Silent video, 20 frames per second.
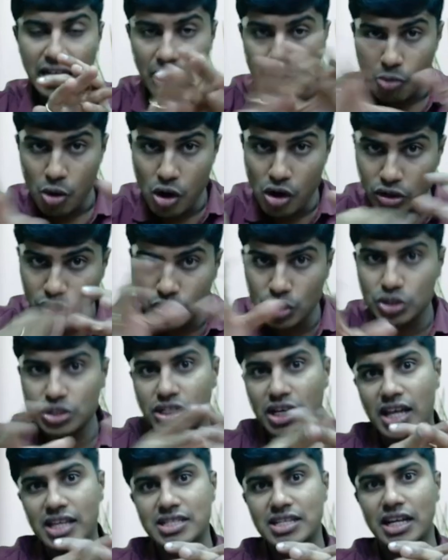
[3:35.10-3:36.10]
Among those
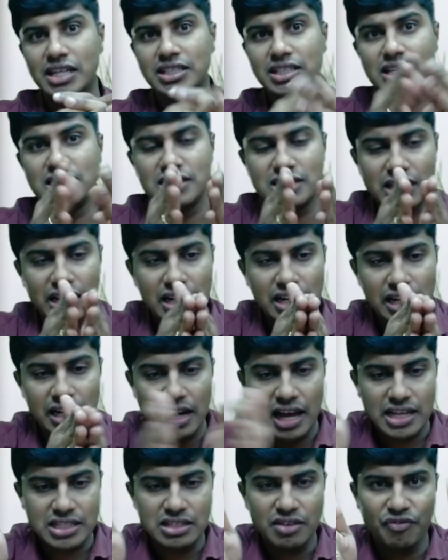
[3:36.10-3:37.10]
transactions, I'll
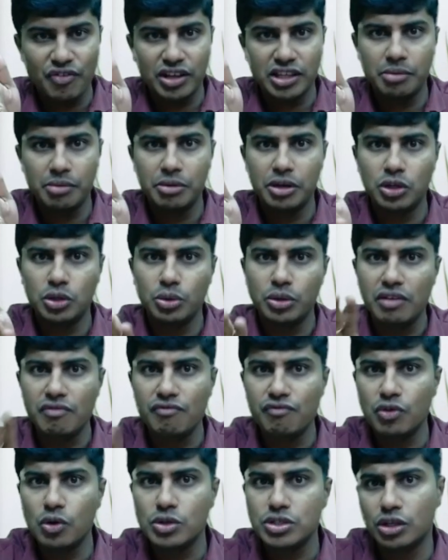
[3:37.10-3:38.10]
classify them into
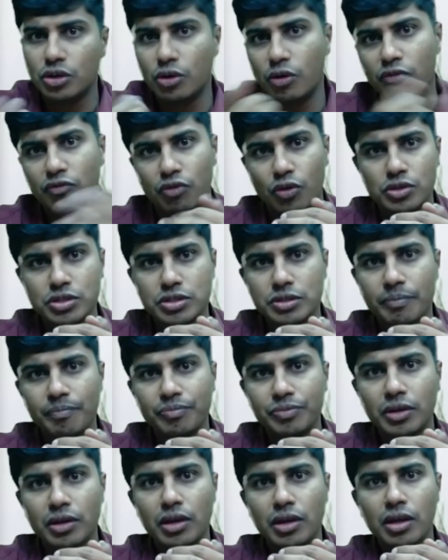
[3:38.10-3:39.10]
inflows and outflows.
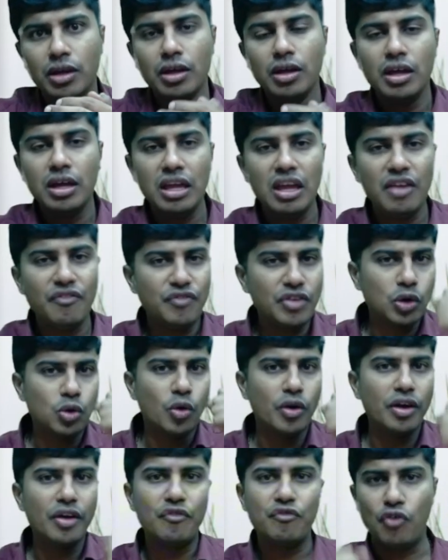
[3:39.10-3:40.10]
If we are
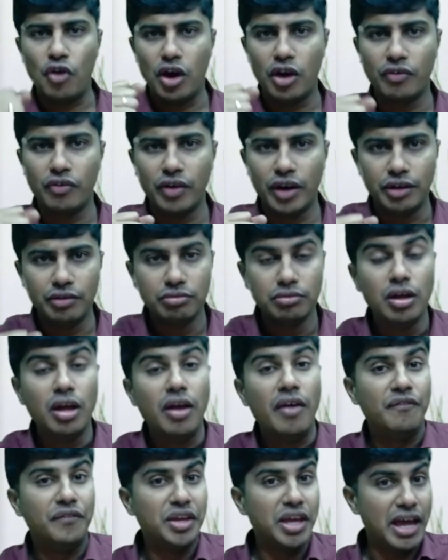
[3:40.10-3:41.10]
going forward,
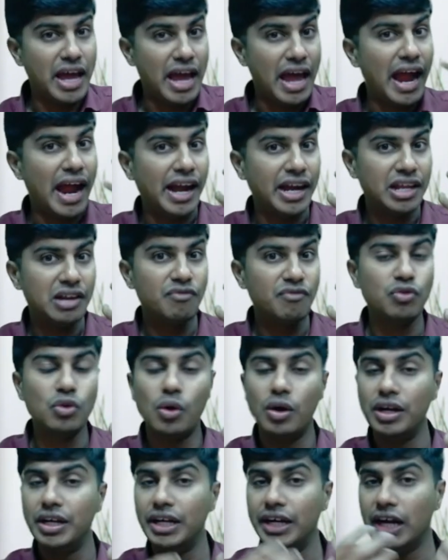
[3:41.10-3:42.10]
we add
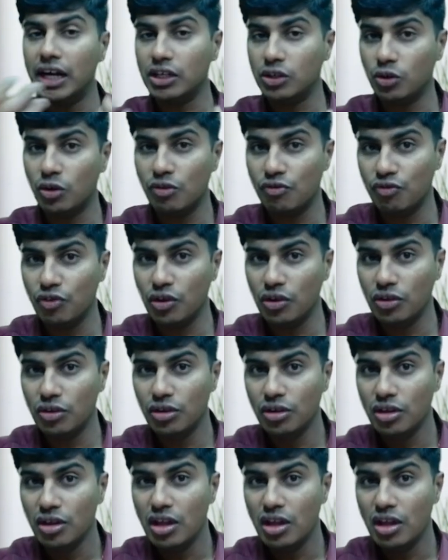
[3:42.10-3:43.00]
inflow and deduct outflow.